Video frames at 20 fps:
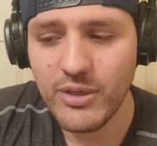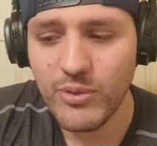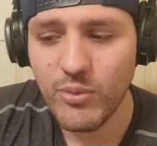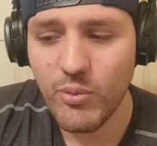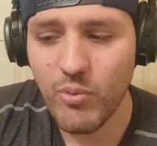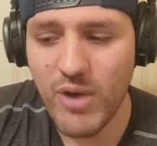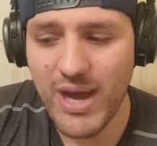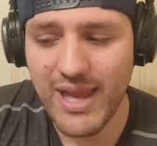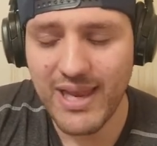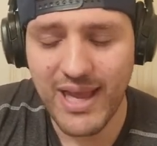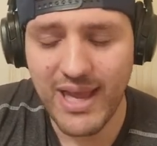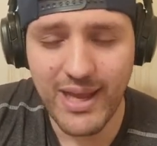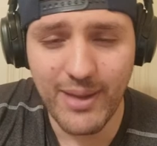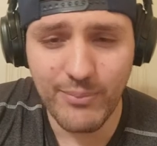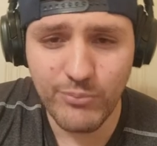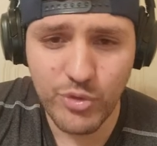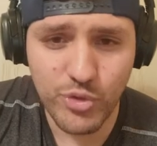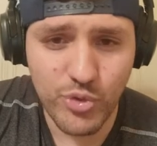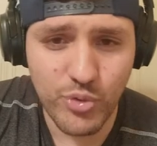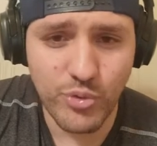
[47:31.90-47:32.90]
while
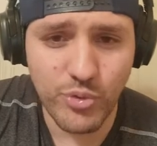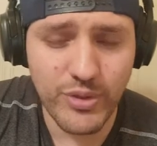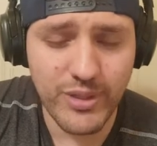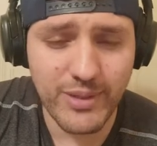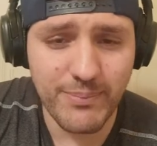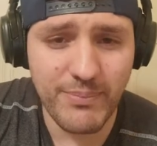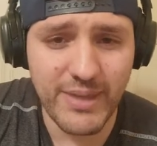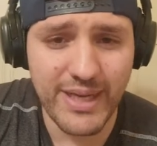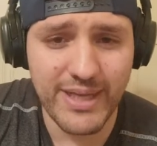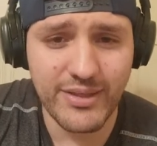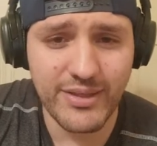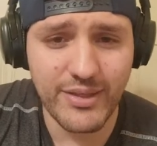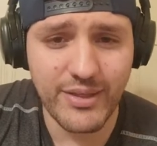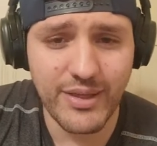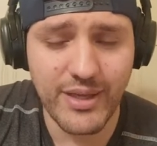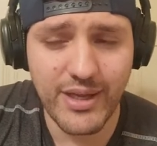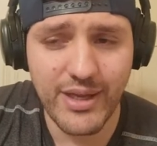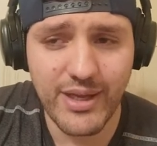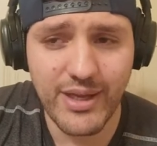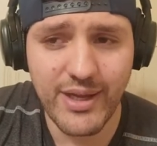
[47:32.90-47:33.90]
I'm doing my,
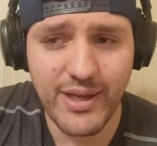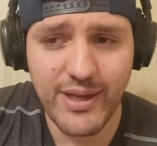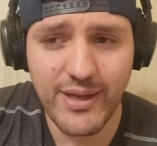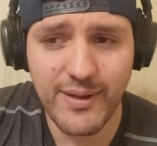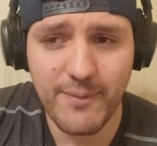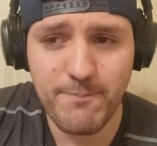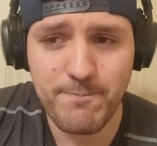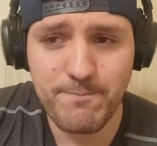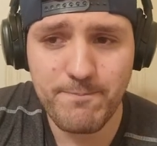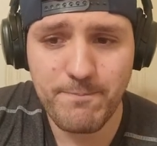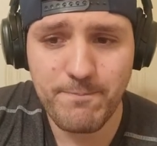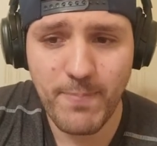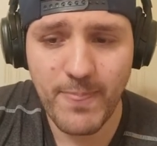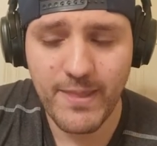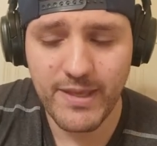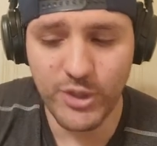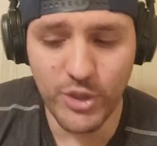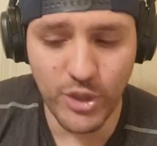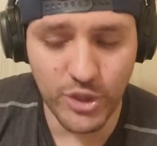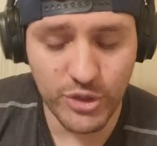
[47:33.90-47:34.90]
uh,
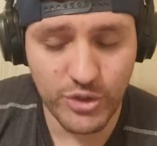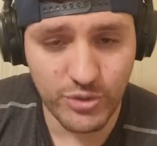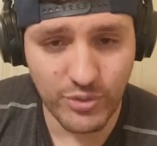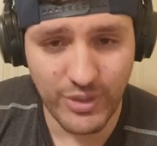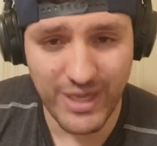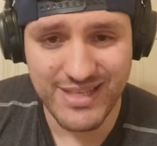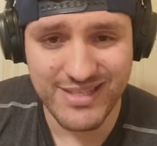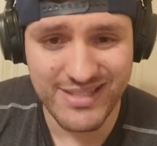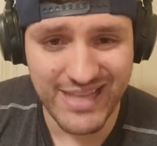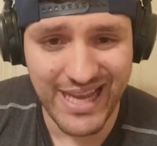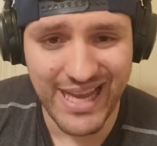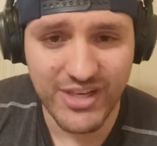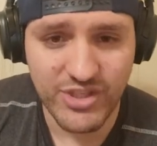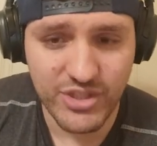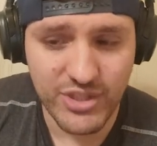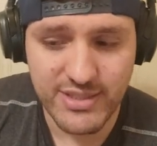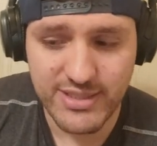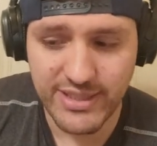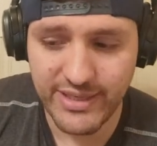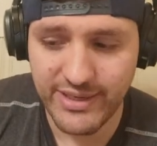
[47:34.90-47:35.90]
you know,
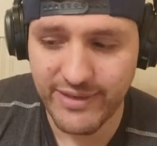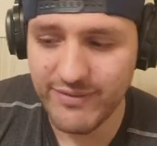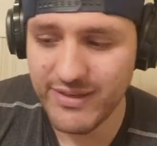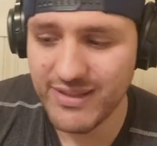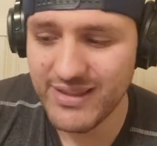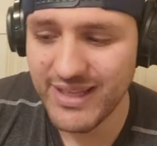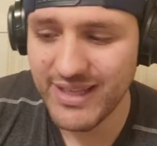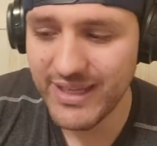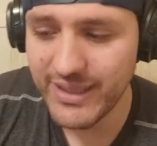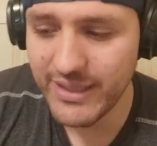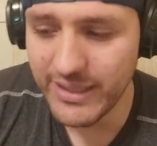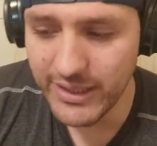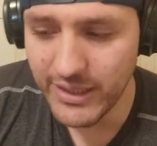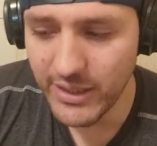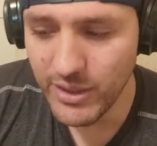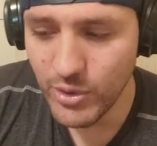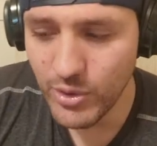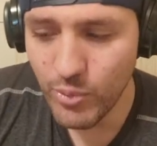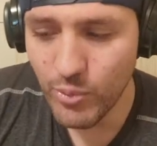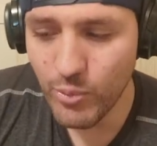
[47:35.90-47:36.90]
transactions and everything
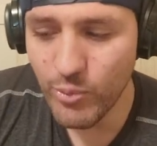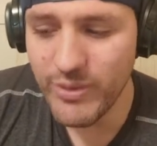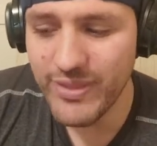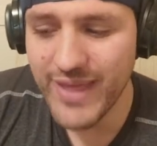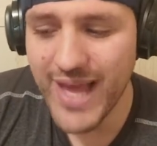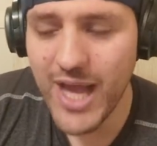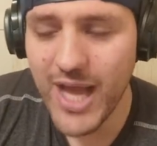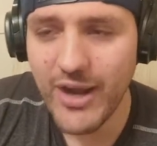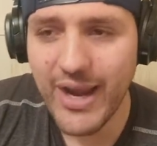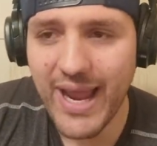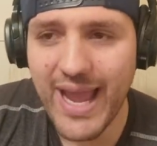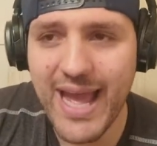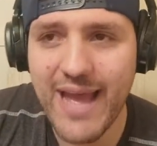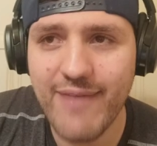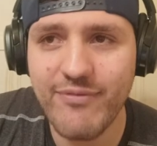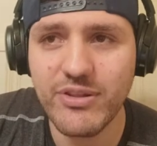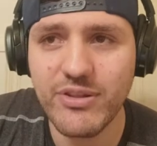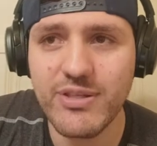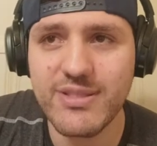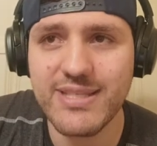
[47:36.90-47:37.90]
without
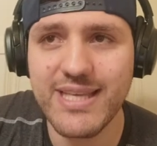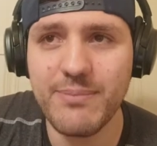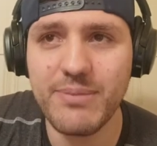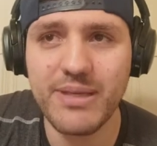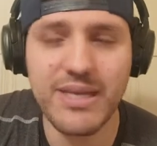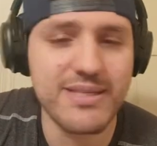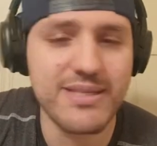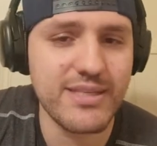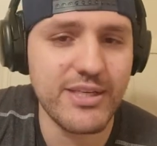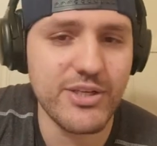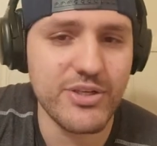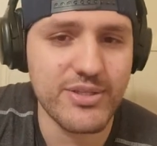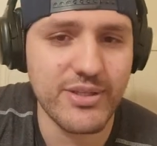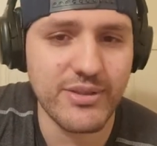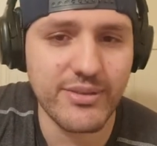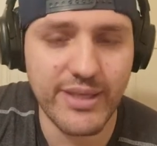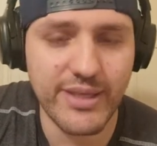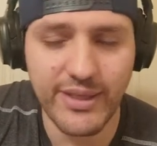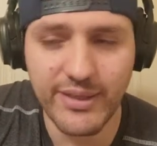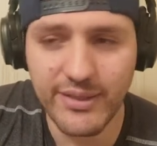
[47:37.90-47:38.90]
having to say, because here's the
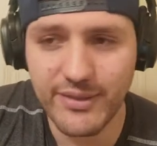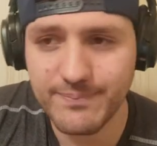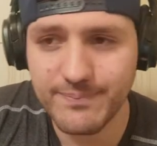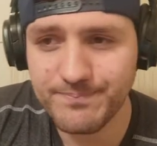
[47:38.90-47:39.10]
thing.